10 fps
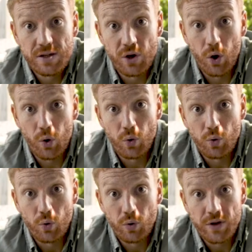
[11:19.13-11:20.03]

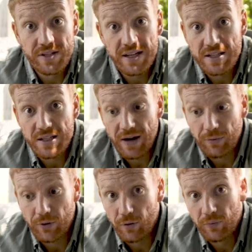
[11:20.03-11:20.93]
So the seasons of
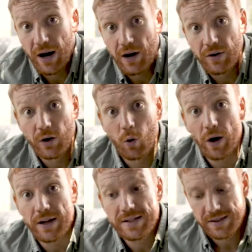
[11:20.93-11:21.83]
Africa vary
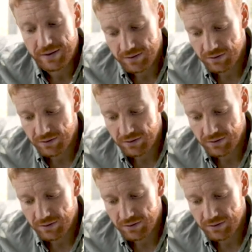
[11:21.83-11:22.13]
quite